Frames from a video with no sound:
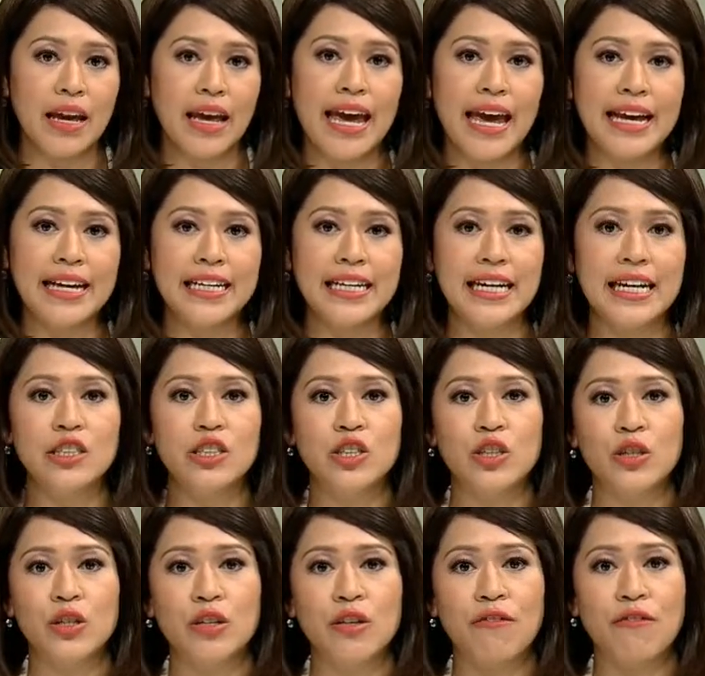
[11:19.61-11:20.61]
Heng, Kiah,
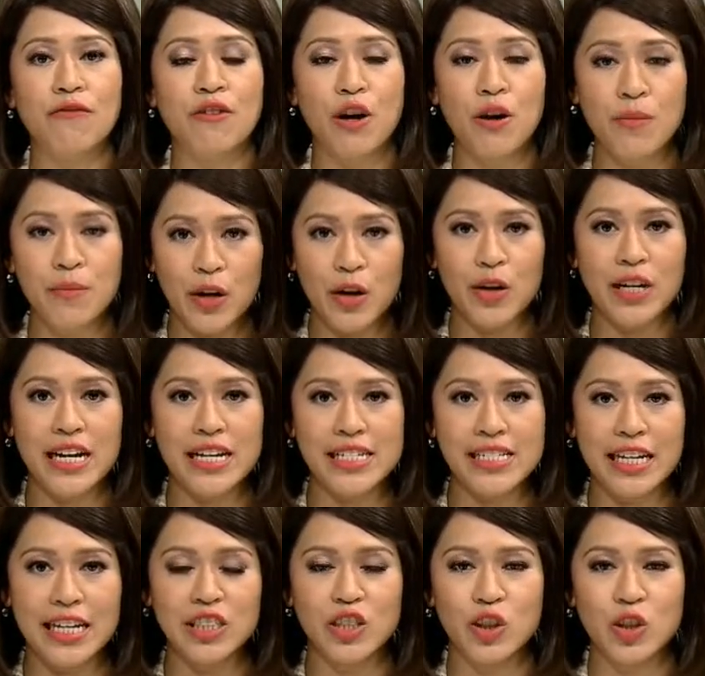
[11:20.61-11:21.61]
Chun from the
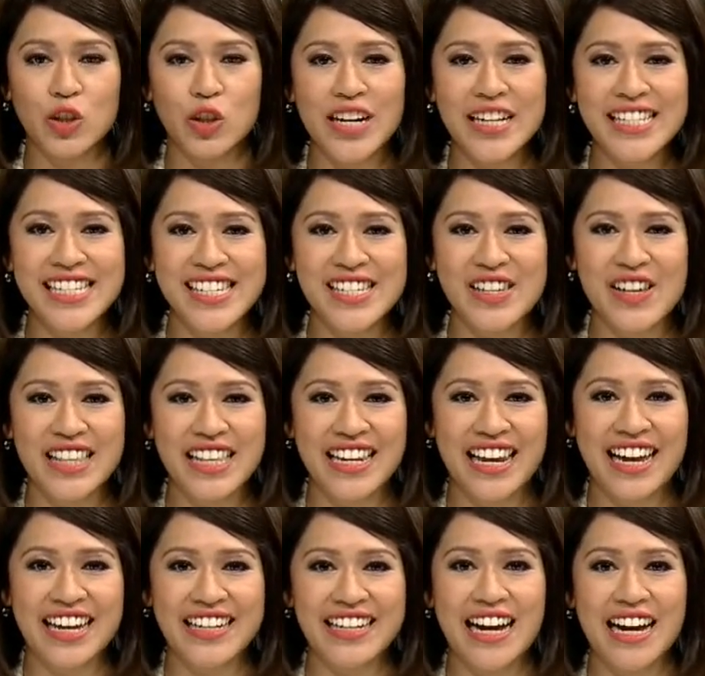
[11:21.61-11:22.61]
organisation joins us on the
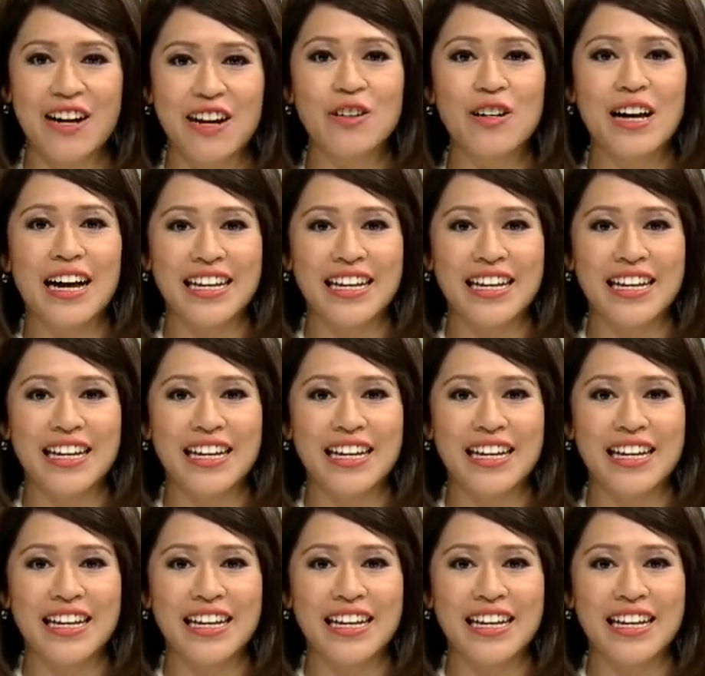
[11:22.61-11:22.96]
line now.